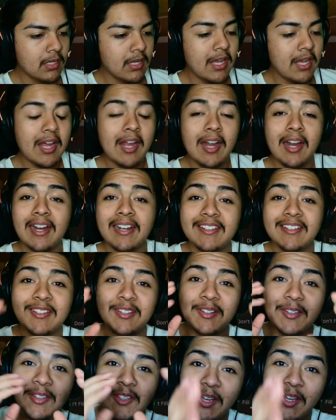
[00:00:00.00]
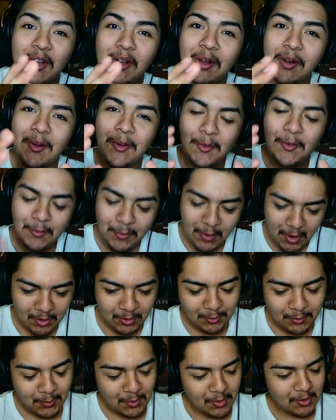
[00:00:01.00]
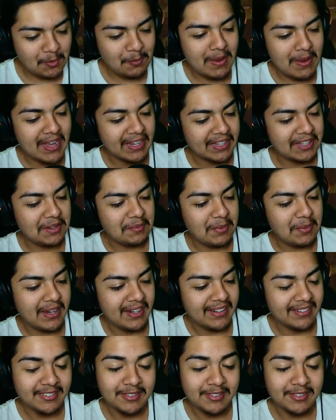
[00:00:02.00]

Alright, so welcome back everybody.